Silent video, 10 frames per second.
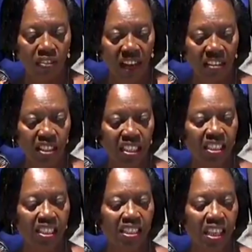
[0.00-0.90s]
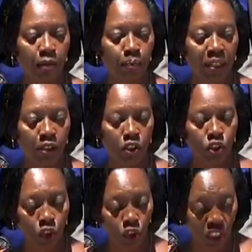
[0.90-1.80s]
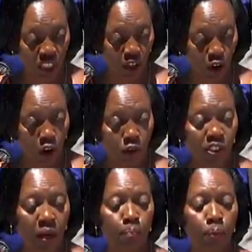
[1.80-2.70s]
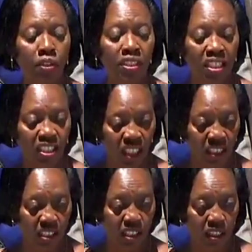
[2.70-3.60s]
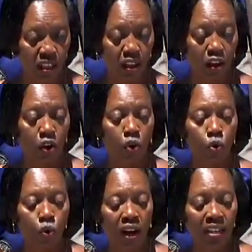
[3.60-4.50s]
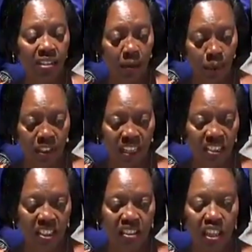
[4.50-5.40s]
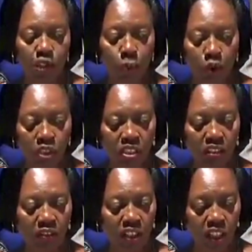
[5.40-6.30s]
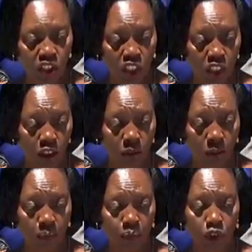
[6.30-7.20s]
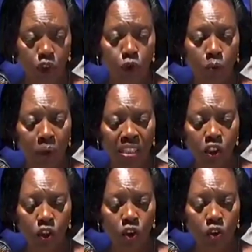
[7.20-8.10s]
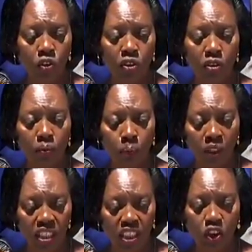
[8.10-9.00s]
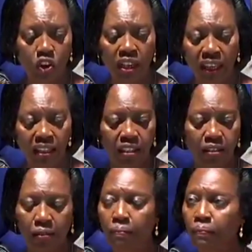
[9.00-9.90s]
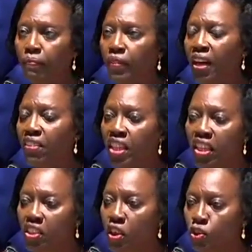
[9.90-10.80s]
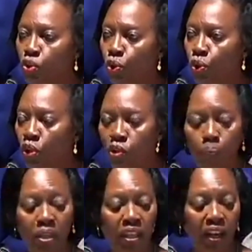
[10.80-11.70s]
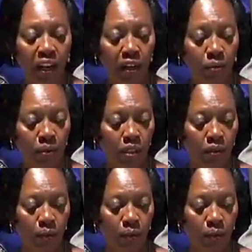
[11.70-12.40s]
that it is unpatriotic of some politicians who are sabotaging this positive initiative for personal political gain, and this should not be allowed.